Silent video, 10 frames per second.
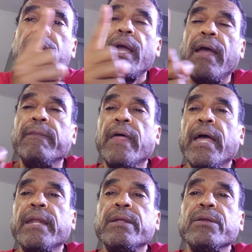and
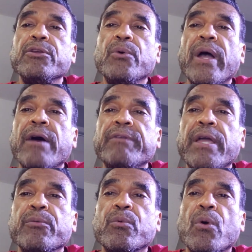then you have
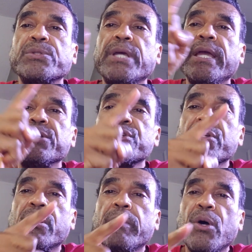a
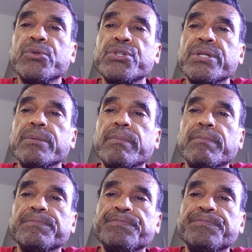rotational motion,